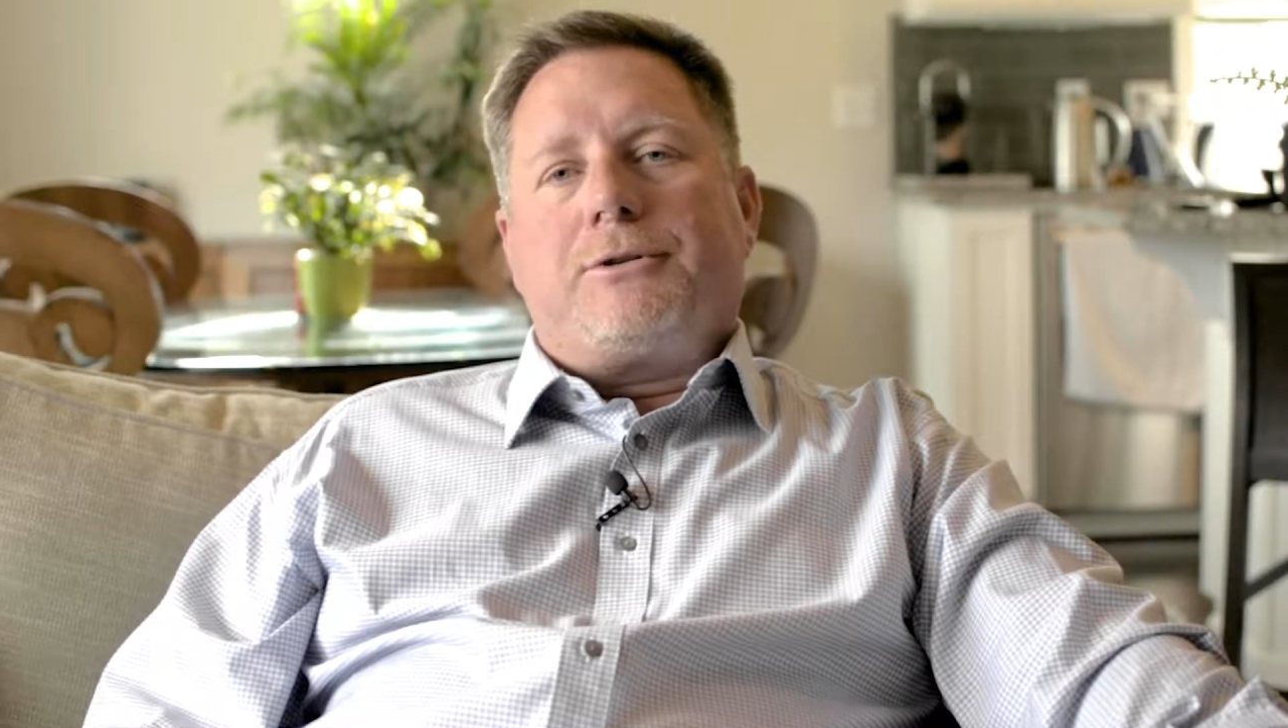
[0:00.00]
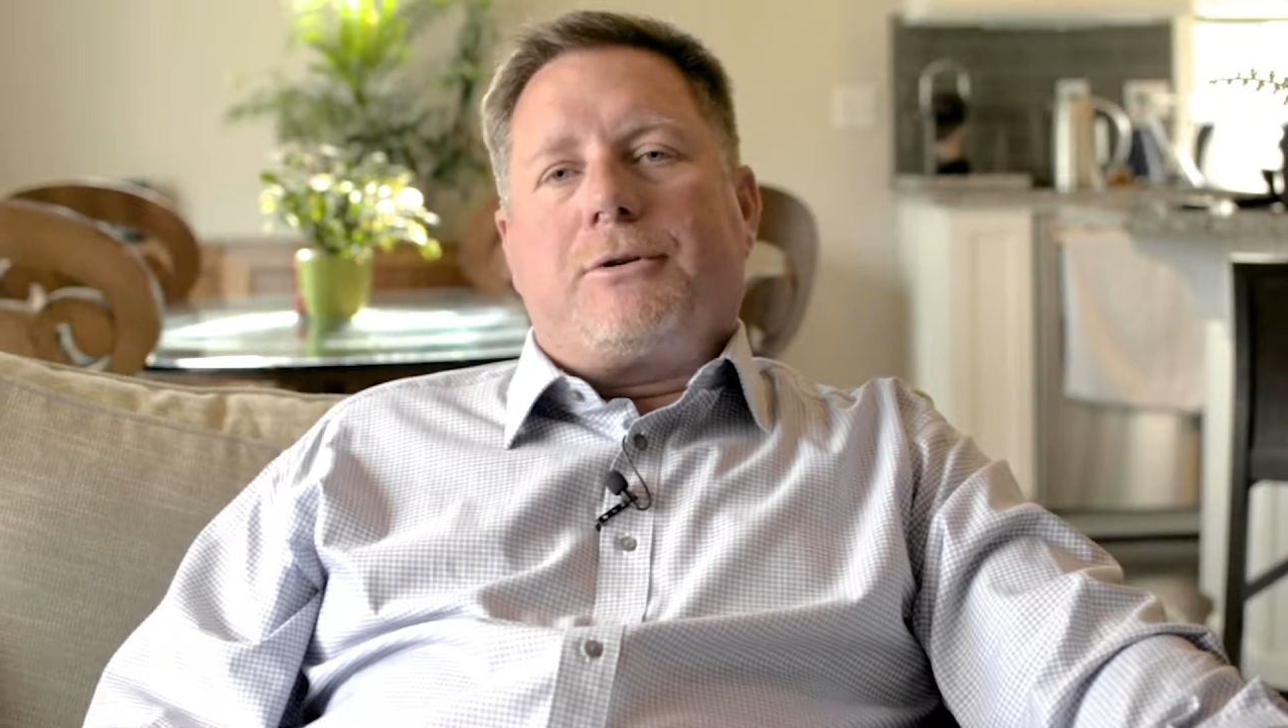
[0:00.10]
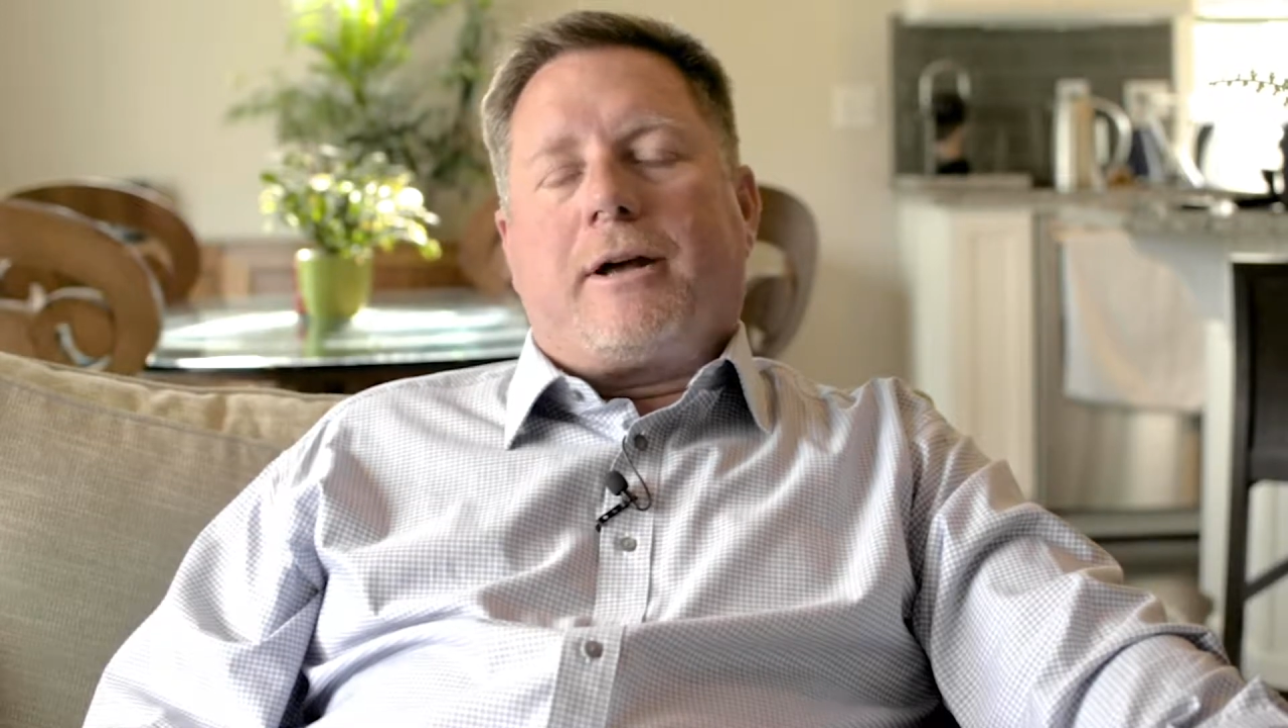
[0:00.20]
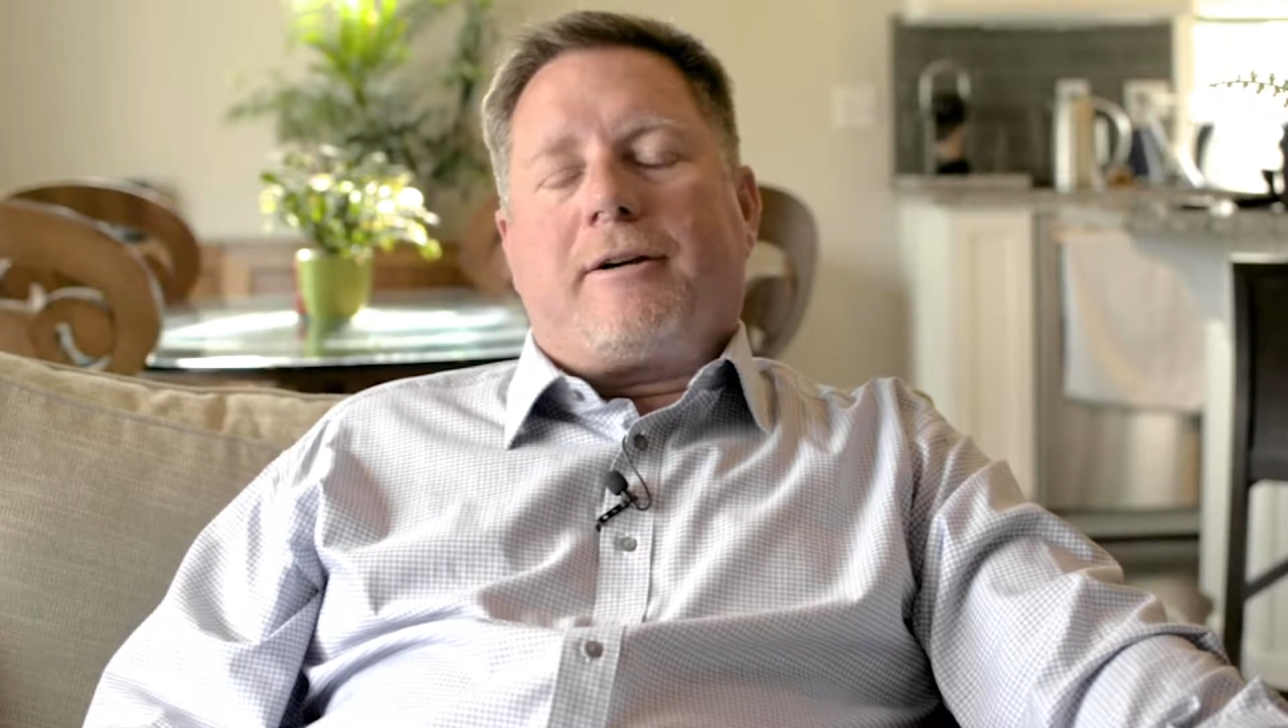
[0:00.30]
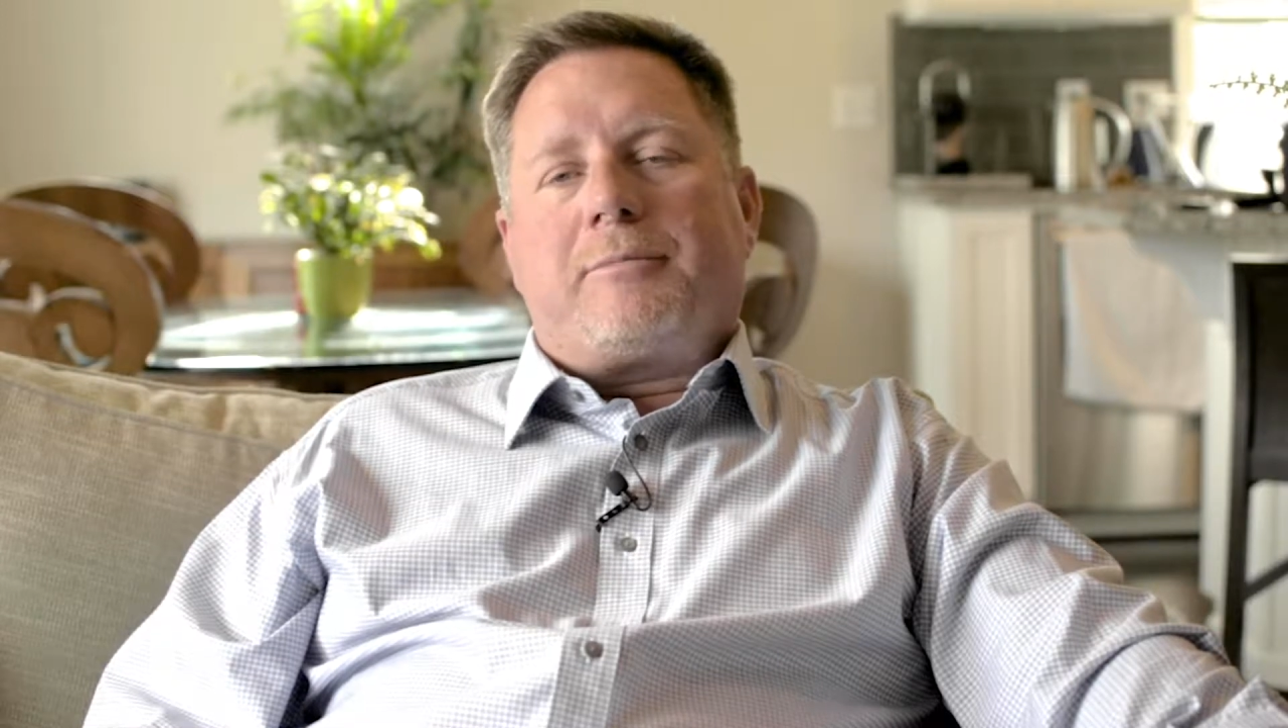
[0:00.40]

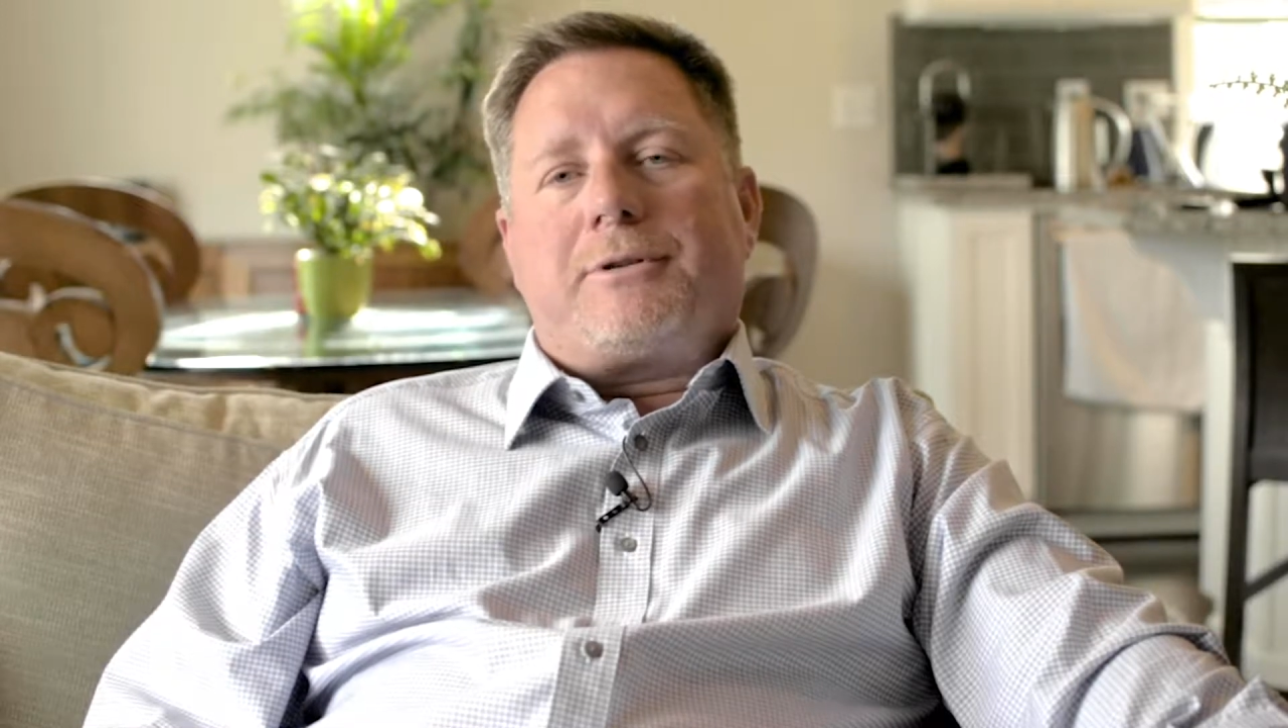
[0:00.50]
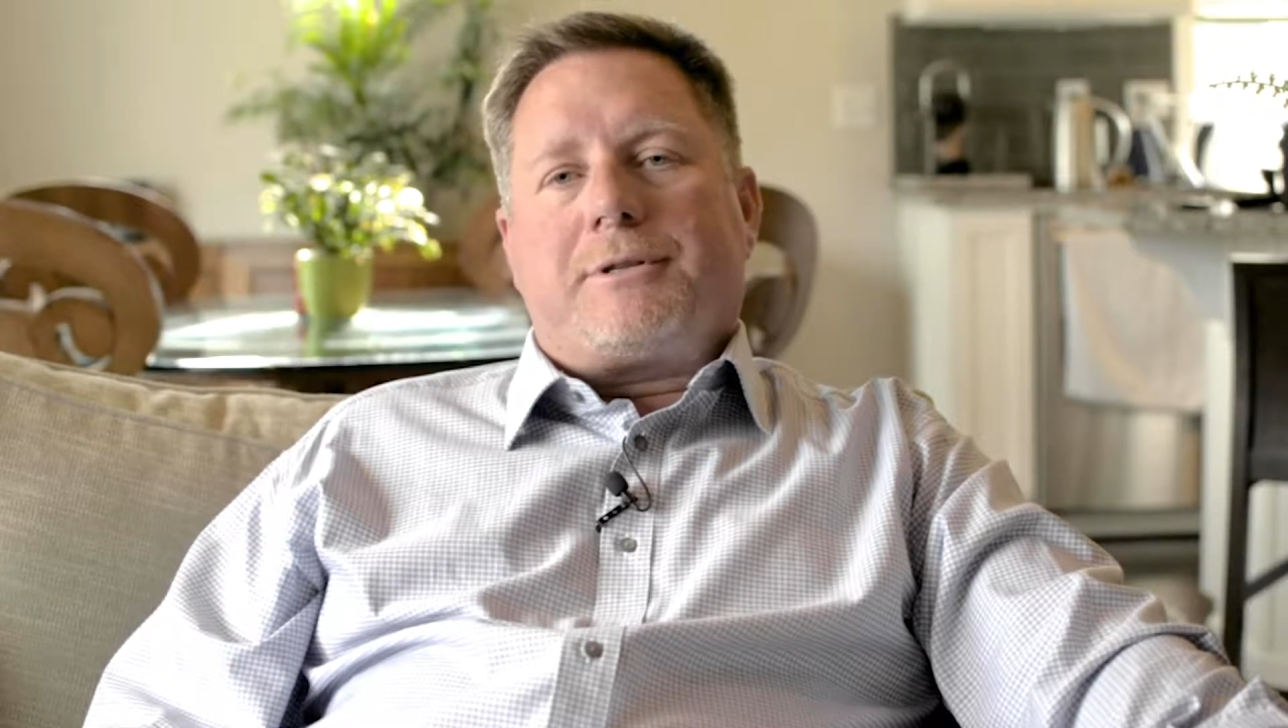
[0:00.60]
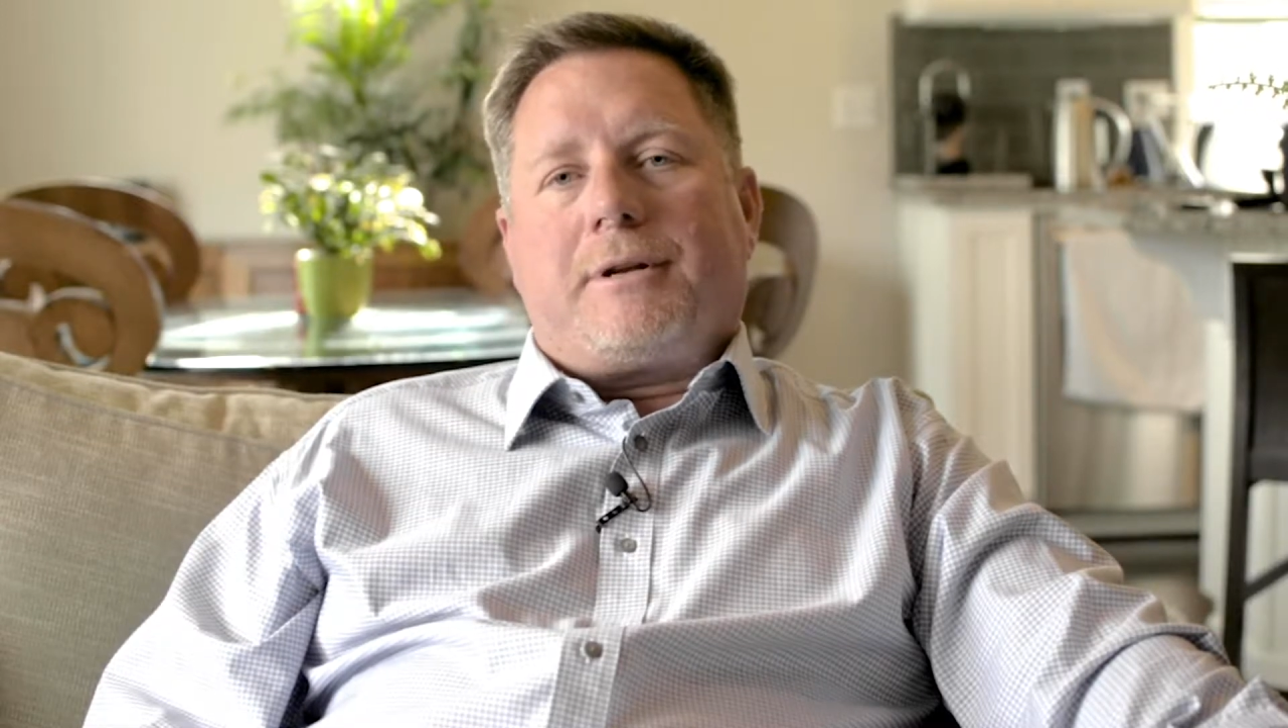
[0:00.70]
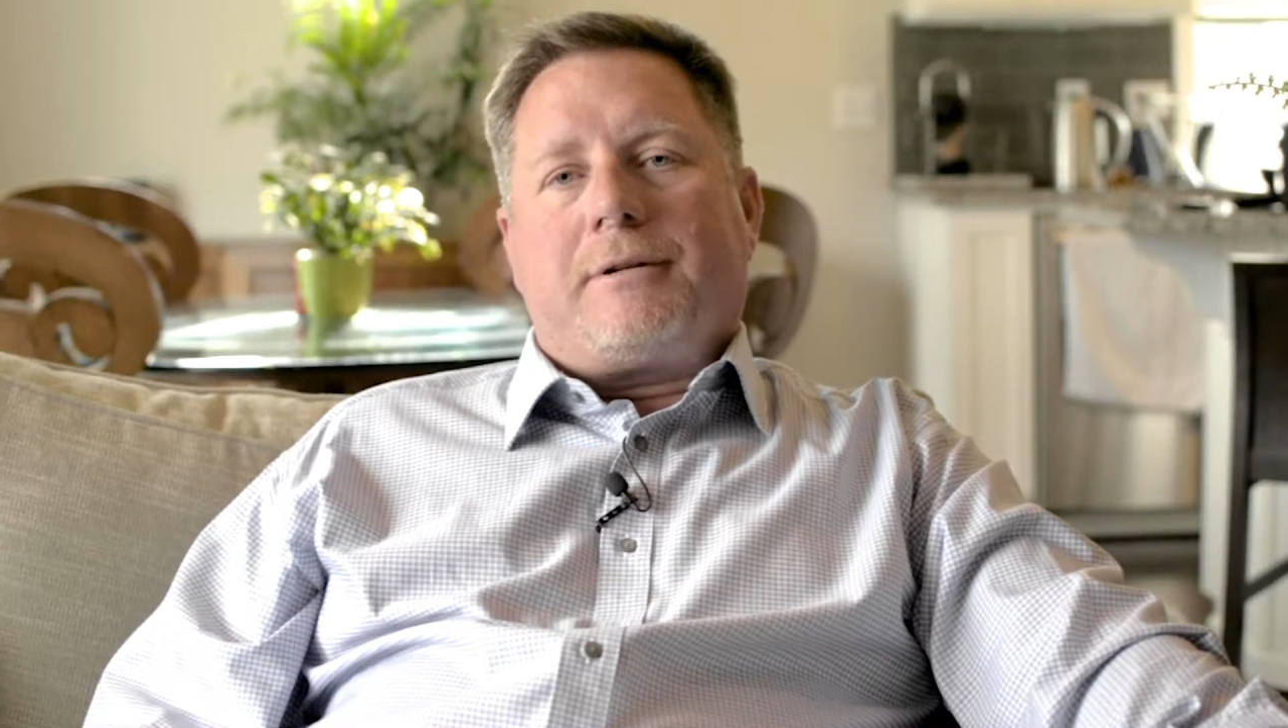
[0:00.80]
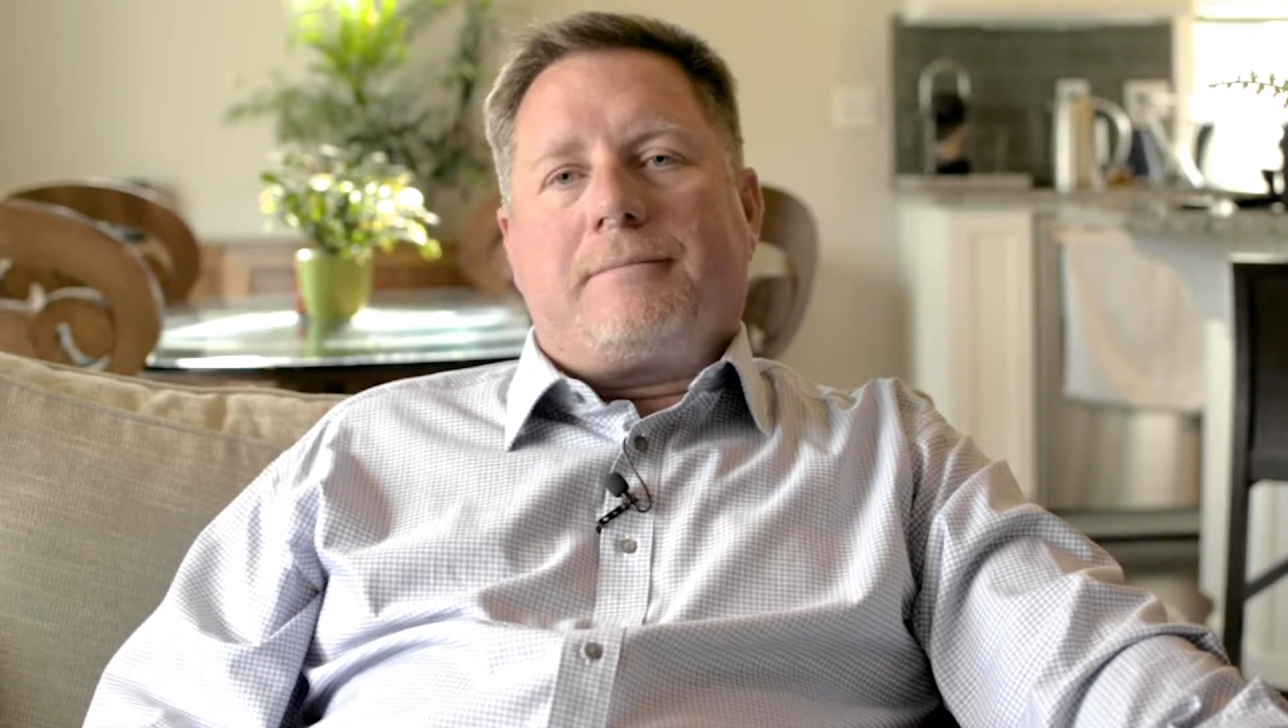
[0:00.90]

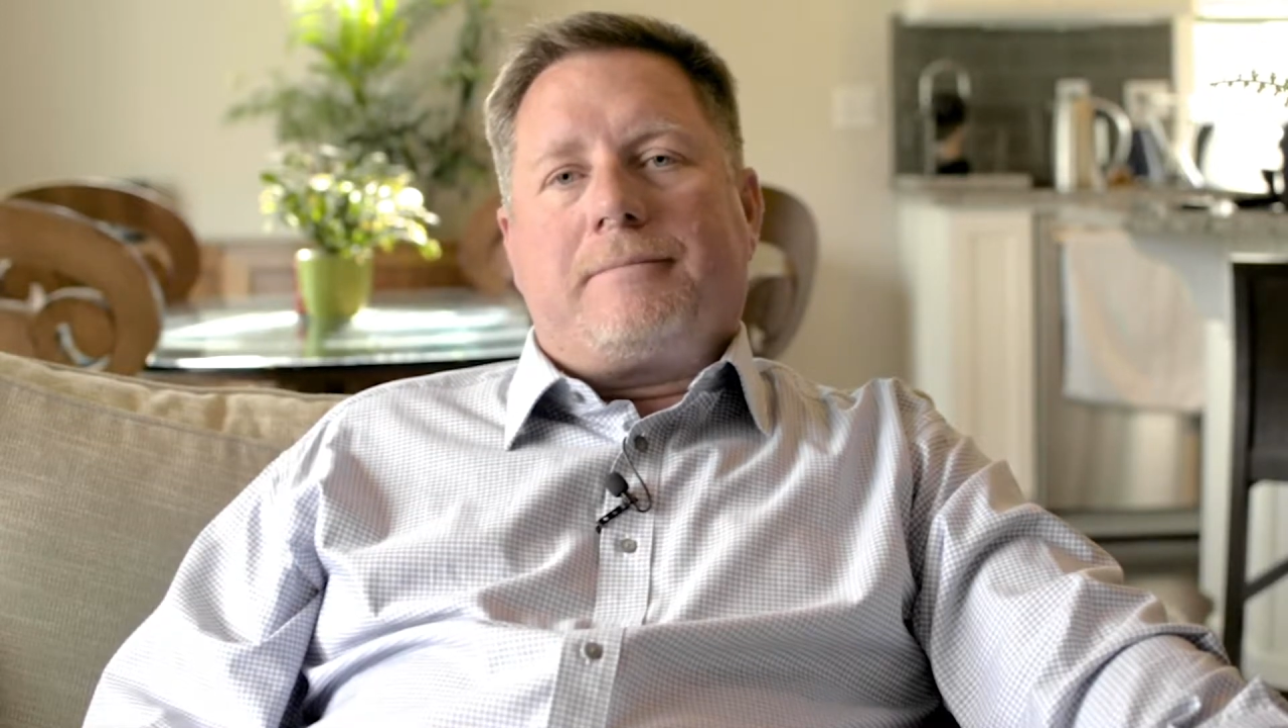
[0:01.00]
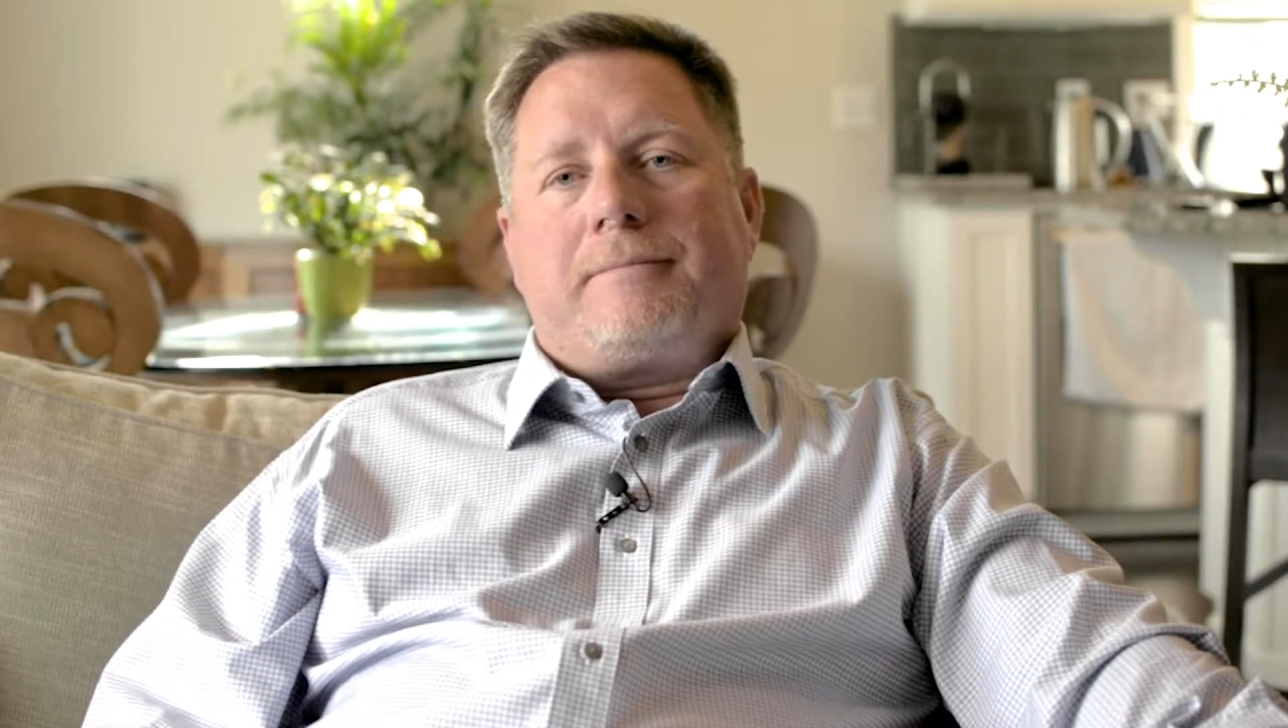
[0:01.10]
2.5%.